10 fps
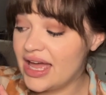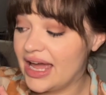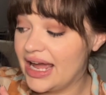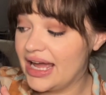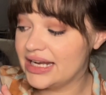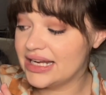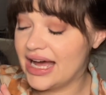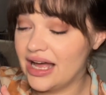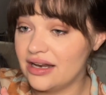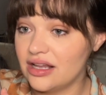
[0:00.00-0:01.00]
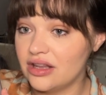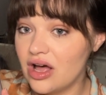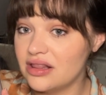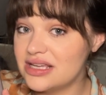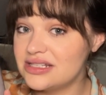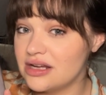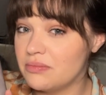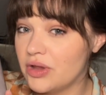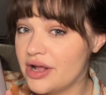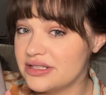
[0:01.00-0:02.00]
and had a lot less
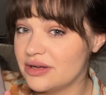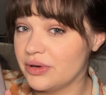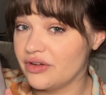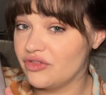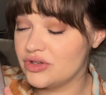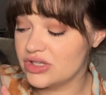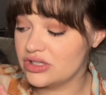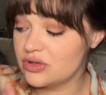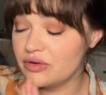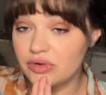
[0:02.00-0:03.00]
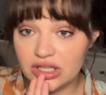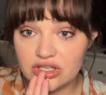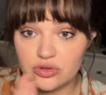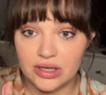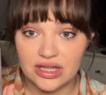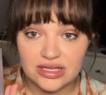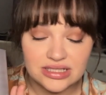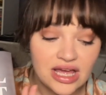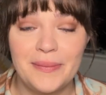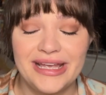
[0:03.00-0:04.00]
subplots that were confusing. So I really enjoyed
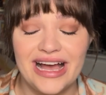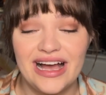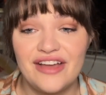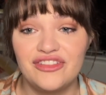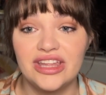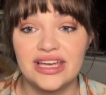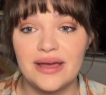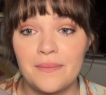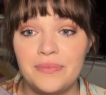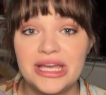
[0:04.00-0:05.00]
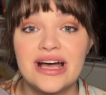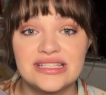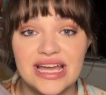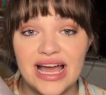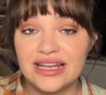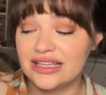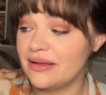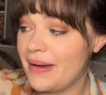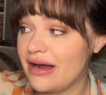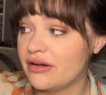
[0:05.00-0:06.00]
this. But yeah, I feel like because I had like the
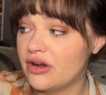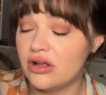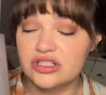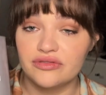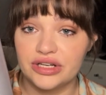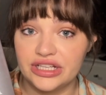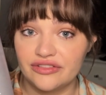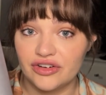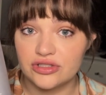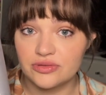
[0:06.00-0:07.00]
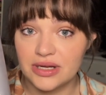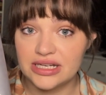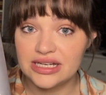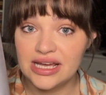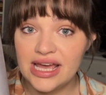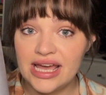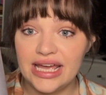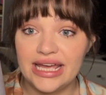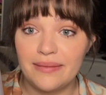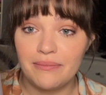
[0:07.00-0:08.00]
background knowledge of reading the first one,
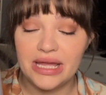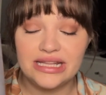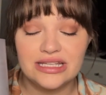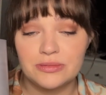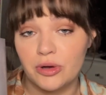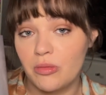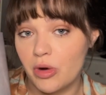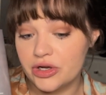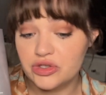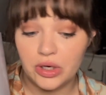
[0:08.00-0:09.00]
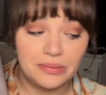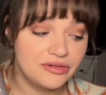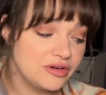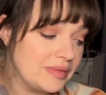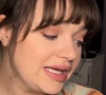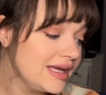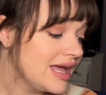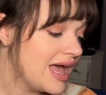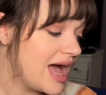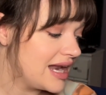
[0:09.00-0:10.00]
it made this book more enjoyable for me.
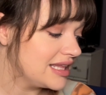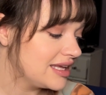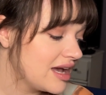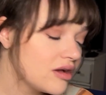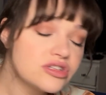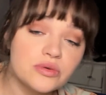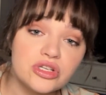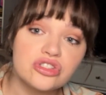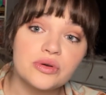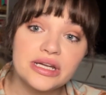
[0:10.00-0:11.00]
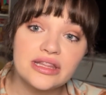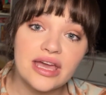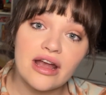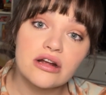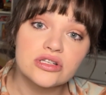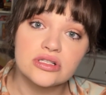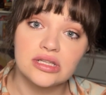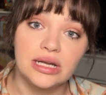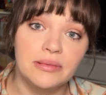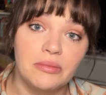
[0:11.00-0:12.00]
And I think I also enjoyed the characters a
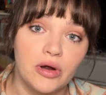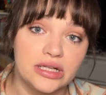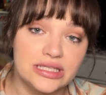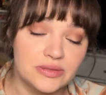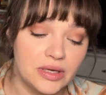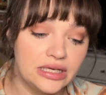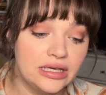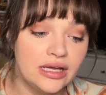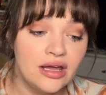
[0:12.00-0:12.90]
little bit more in this one.